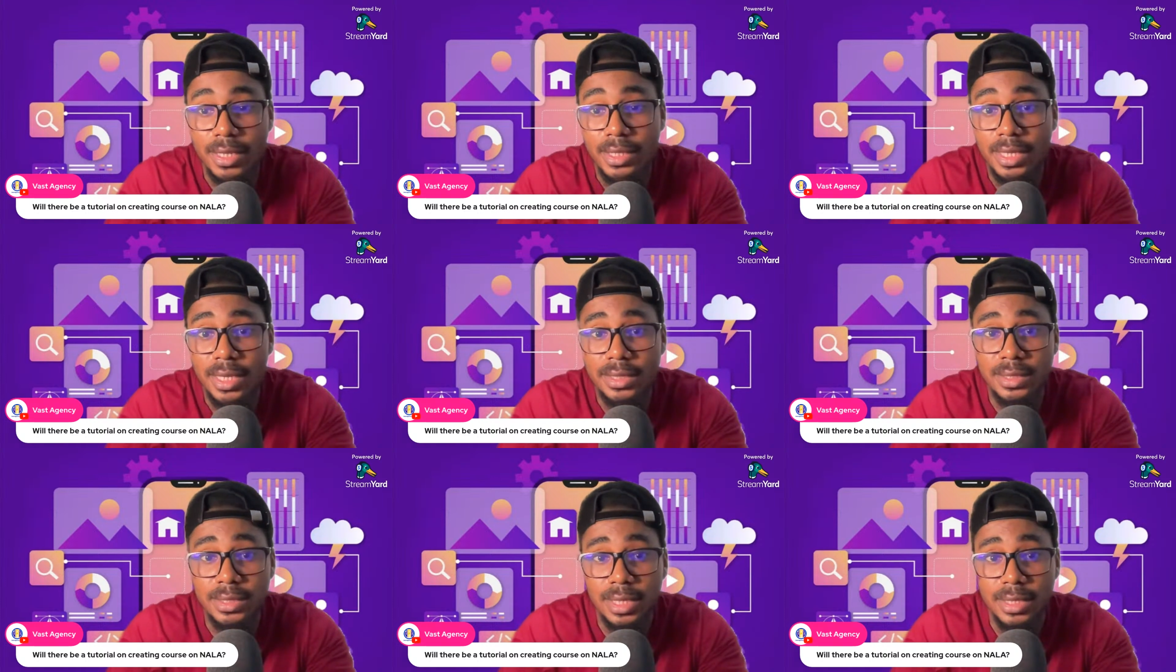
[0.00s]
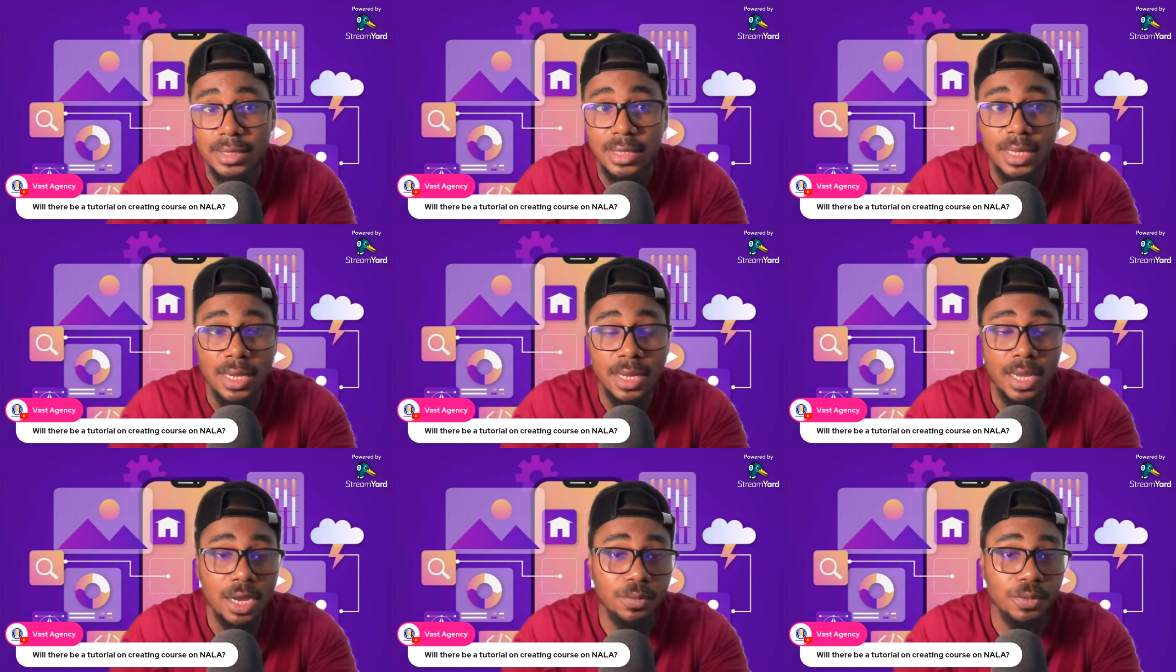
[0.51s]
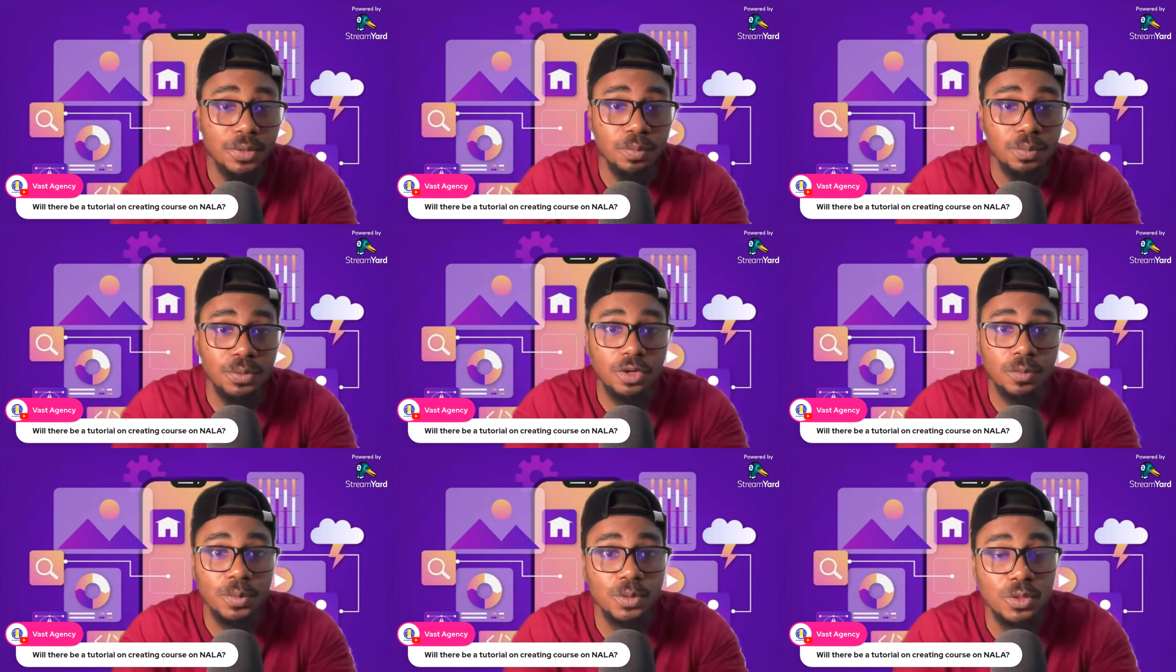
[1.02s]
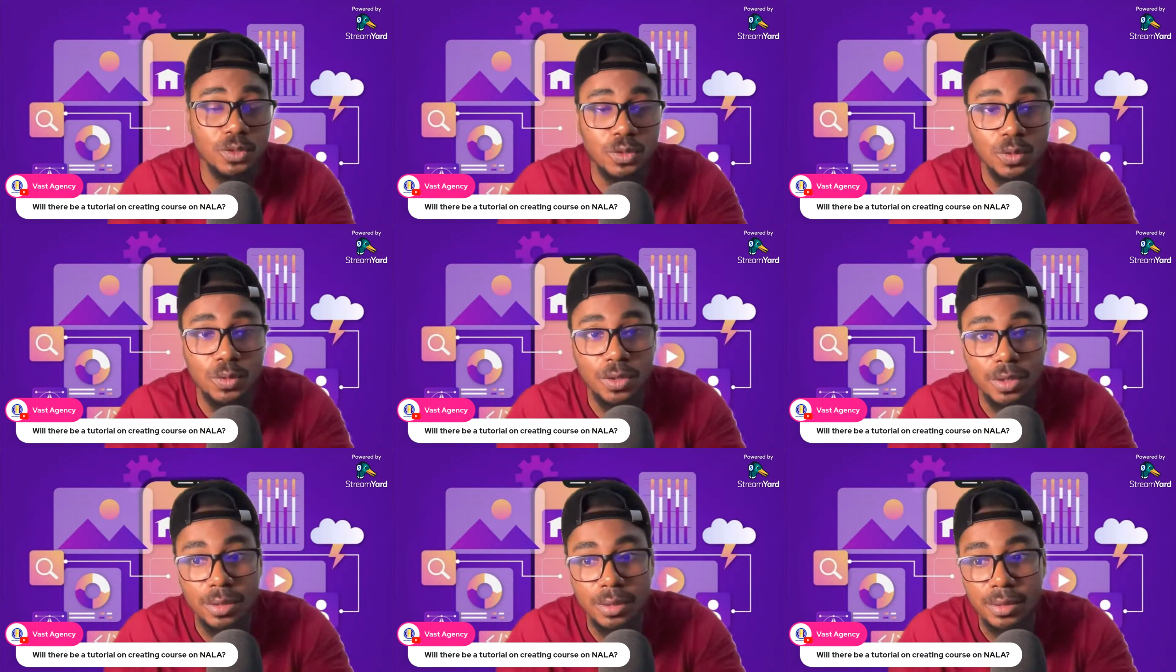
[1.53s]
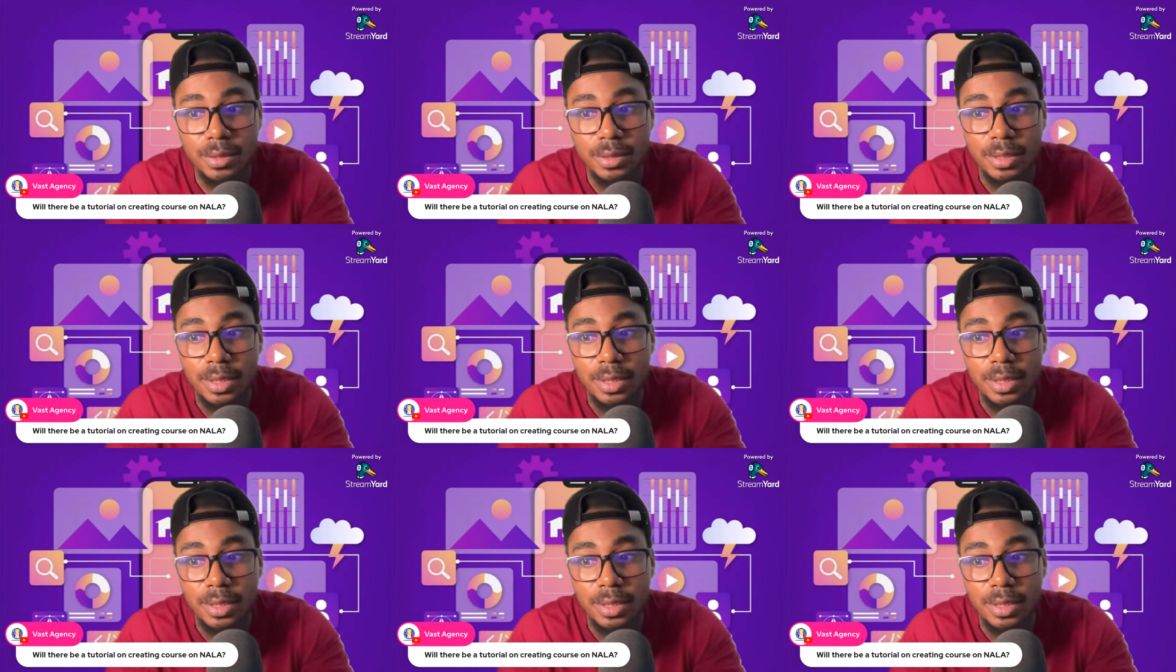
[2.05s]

Yes, yes, I will put up a tutorial